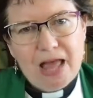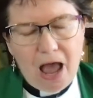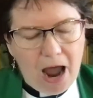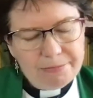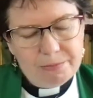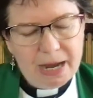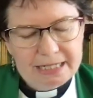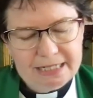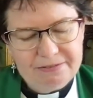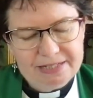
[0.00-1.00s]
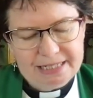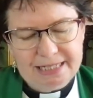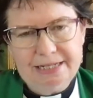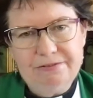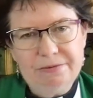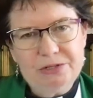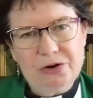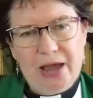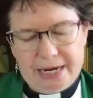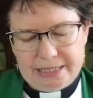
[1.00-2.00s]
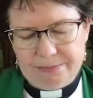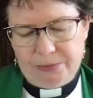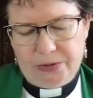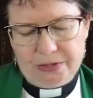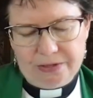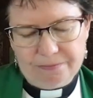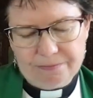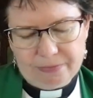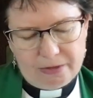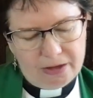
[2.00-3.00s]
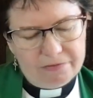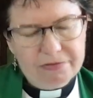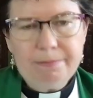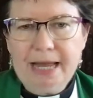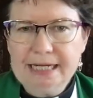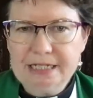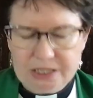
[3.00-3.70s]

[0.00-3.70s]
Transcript: I'm reminded of a scene from Johannesburg of a black